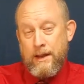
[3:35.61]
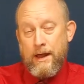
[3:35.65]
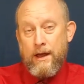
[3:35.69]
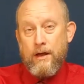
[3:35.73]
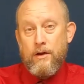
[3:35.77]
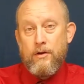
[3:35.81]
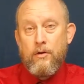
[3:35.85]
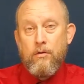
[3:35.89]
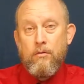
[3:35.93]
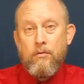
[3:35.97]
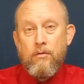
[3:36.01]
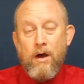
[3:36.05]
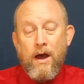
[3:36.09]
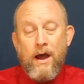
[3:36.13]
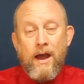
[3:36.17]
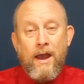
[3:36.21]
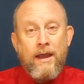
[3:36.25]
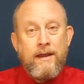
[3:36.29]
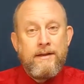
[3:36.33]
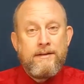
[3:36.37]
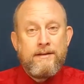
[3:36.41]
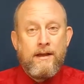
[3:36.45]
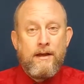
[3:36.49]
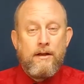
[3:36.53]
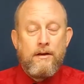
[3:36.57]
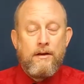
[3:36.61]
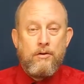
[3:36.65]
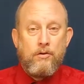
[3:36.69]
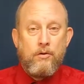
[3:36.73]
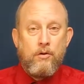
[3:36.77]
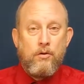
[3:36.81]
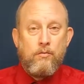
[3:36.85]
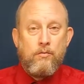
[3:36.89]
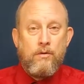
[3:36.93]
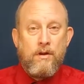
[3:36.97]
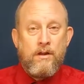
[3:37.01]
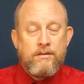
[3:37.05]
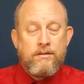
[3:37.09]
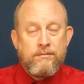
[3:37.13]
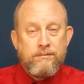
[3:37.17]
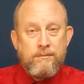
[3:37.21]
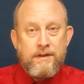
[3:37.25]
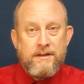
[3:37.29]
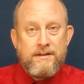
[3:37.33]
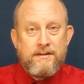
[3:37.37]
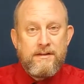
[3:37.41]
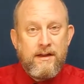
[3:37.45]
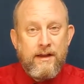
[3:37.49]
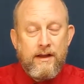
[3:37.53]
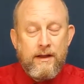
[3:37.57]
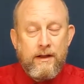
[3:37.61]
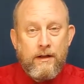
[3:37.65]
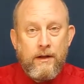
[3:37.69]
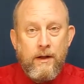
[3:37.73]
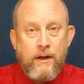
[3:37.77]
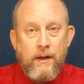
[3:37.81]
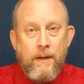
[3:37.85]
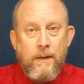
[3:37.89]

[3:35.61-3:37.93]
how to write, how to do arithmetic,